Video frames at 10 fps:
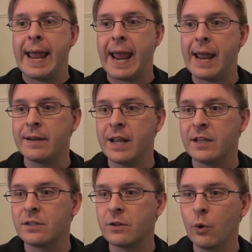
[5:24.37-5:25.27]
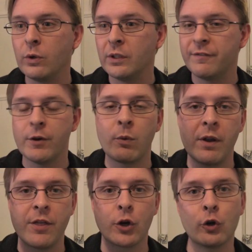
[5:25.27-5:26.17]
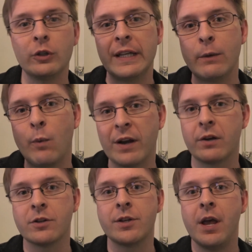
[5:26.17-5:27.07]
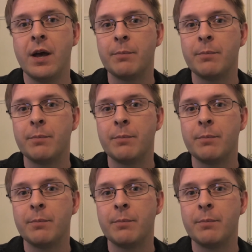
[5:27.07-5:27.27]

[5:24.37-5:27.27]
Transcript: and it's cool if you're one of the early winners,